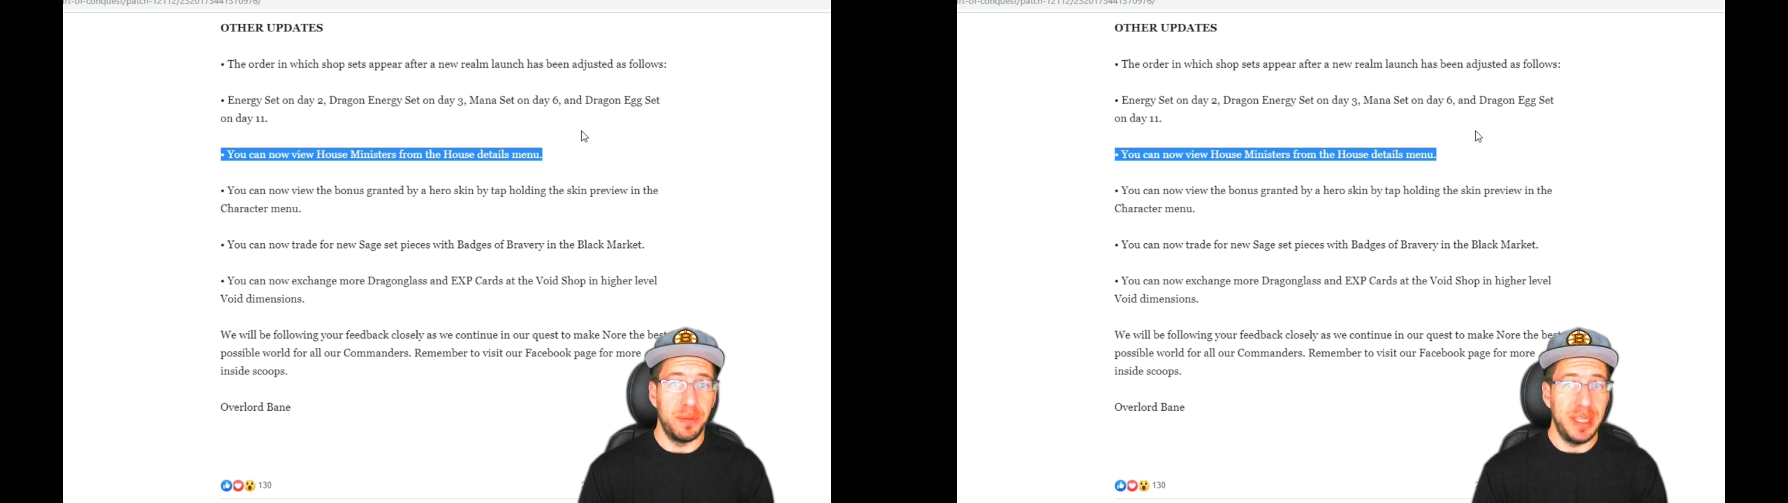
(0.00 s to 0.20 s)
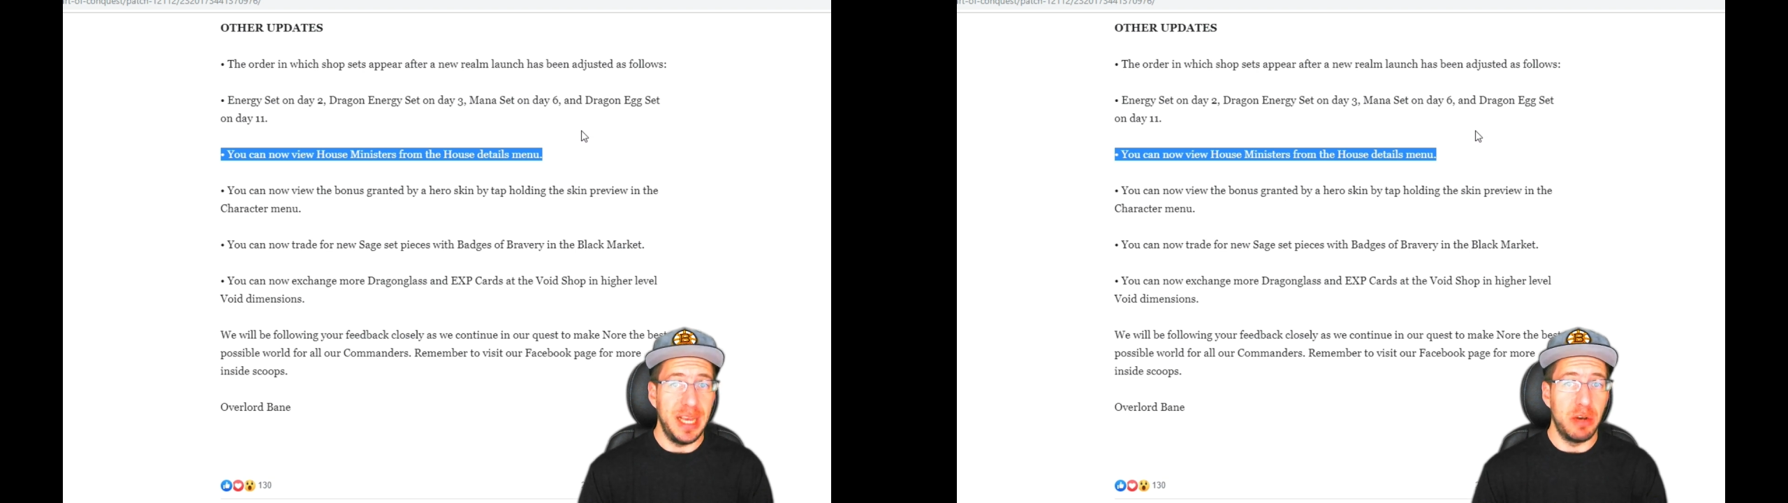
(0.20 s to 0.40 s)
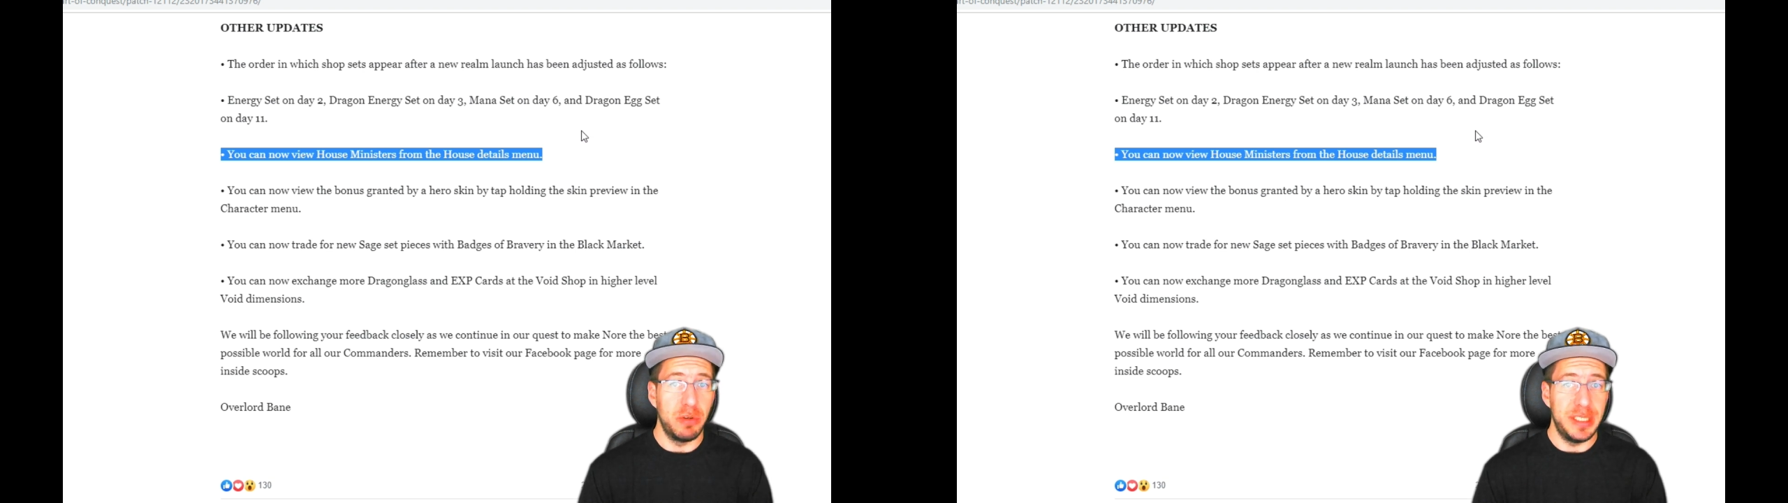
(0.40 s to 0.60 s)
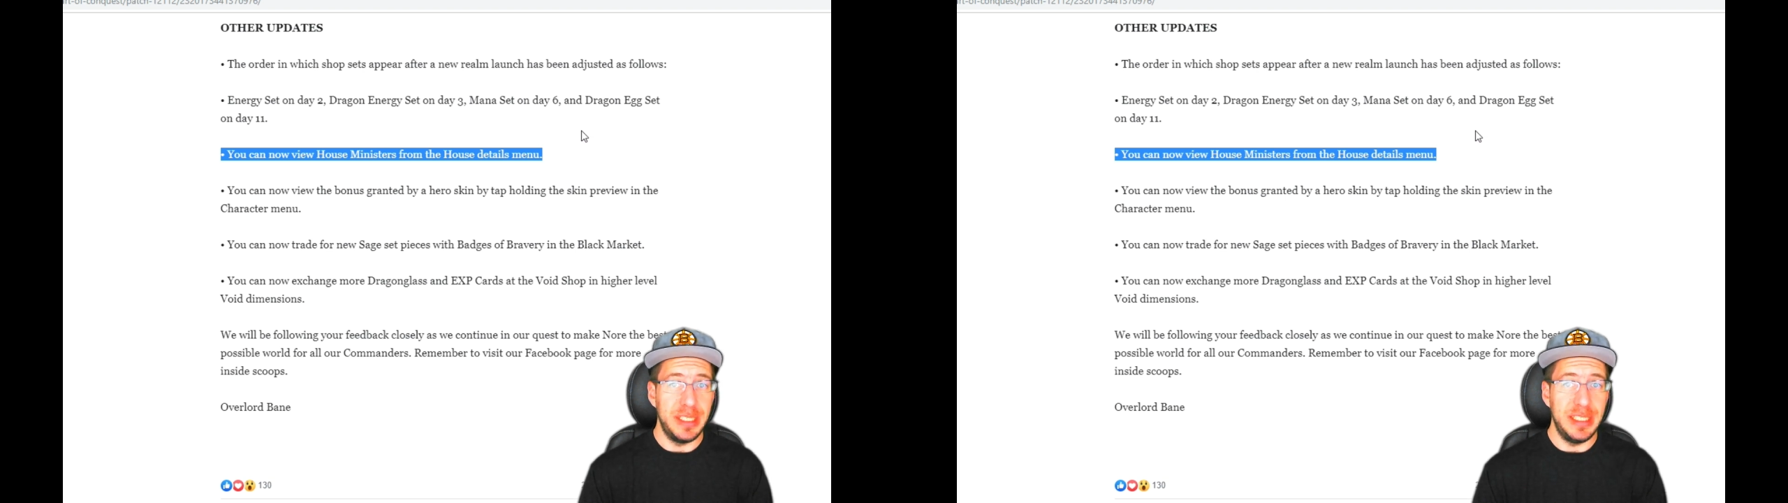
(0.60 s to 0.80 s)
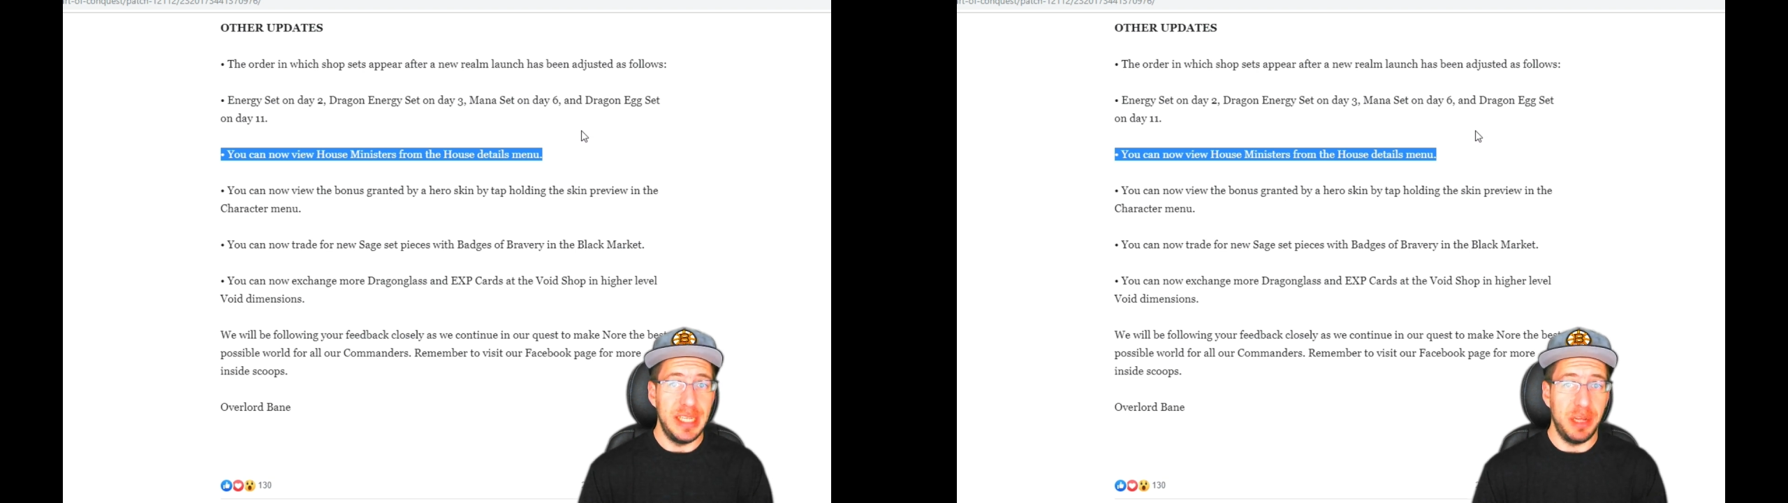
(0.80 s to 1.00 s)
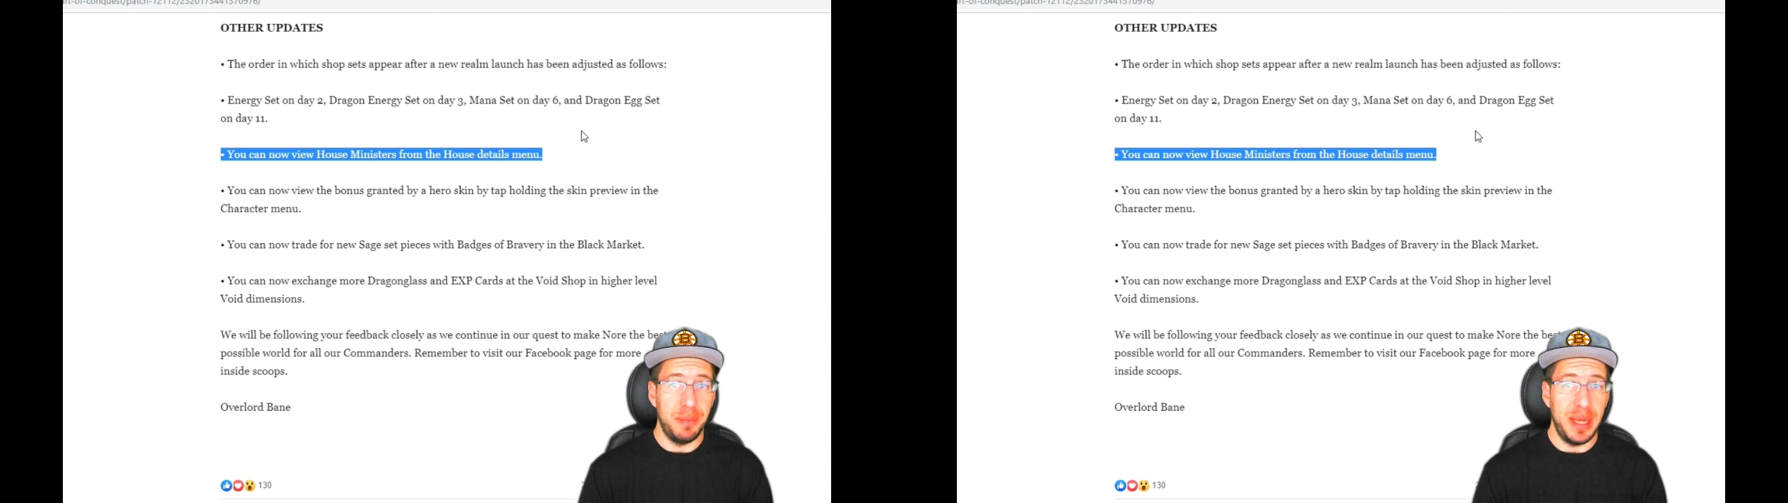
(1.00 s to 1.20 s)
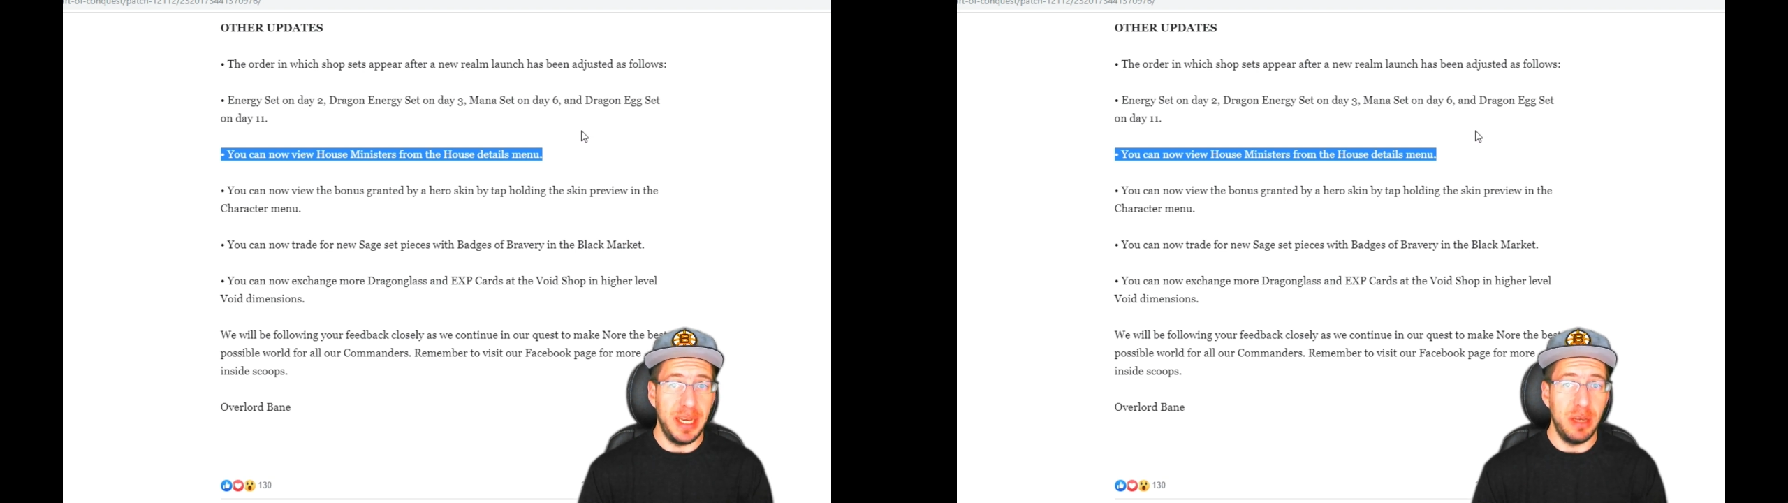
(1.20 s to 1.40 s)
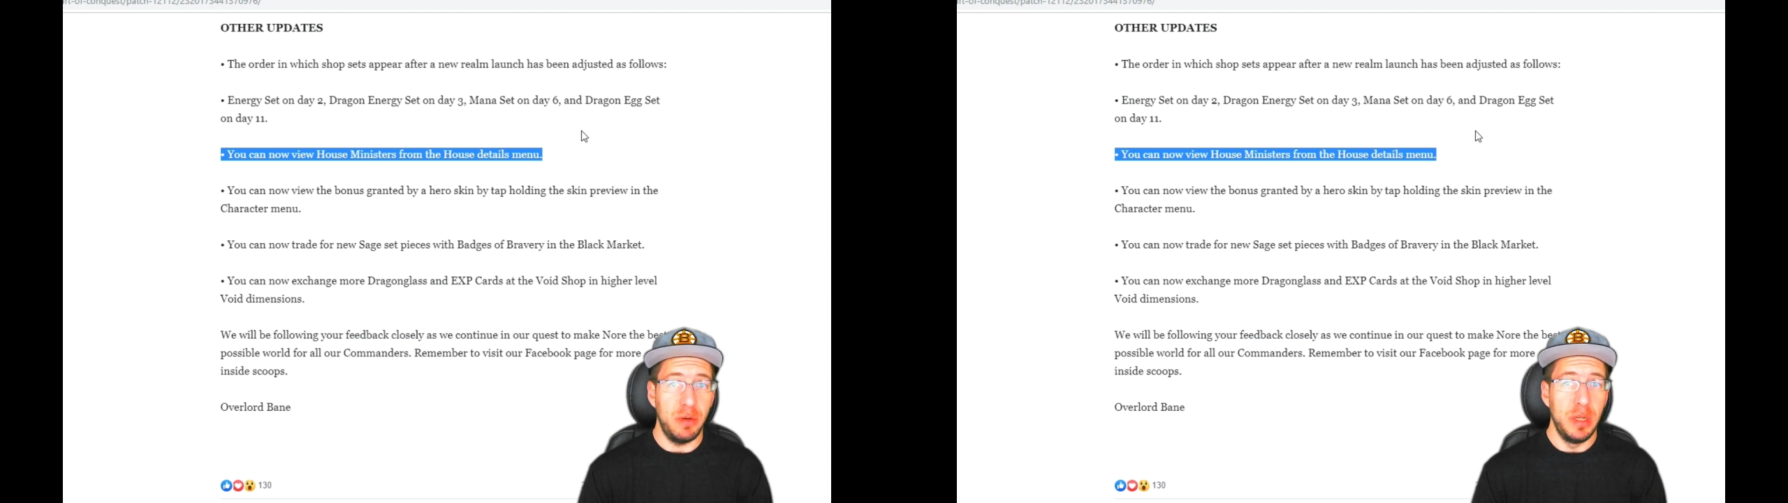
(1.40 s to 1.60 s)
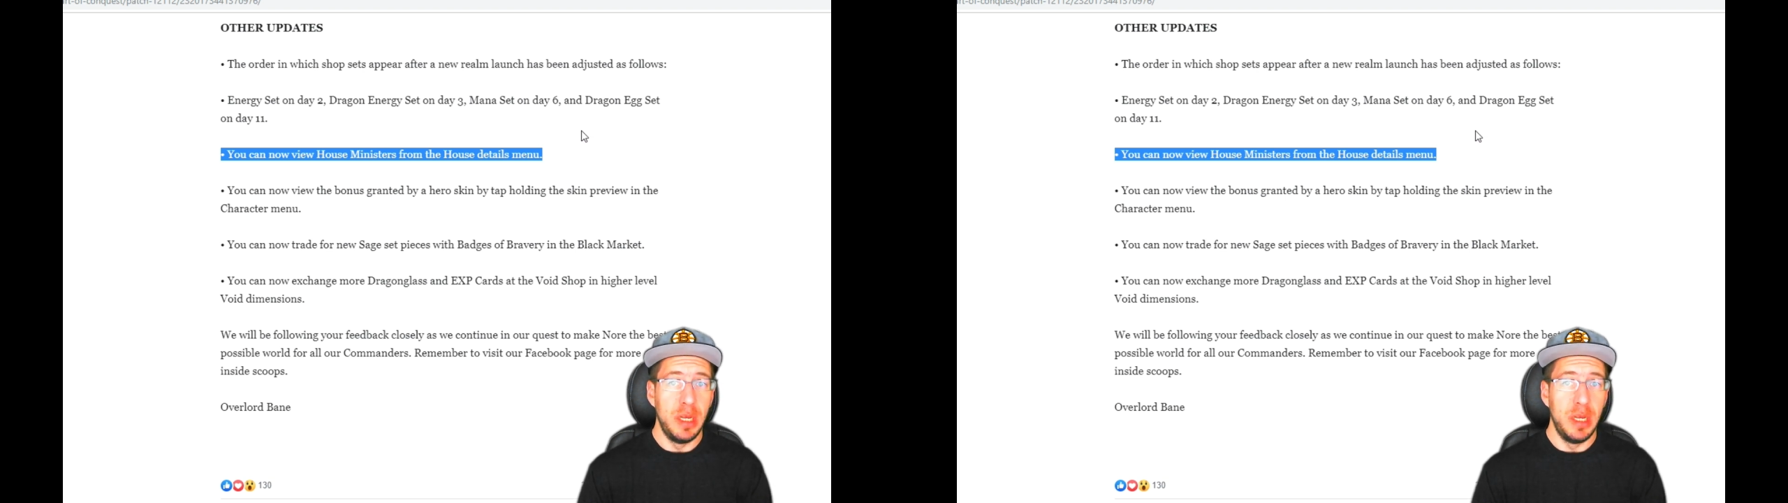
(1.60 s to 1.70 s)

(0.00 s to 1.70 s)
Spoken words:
the house detail menu.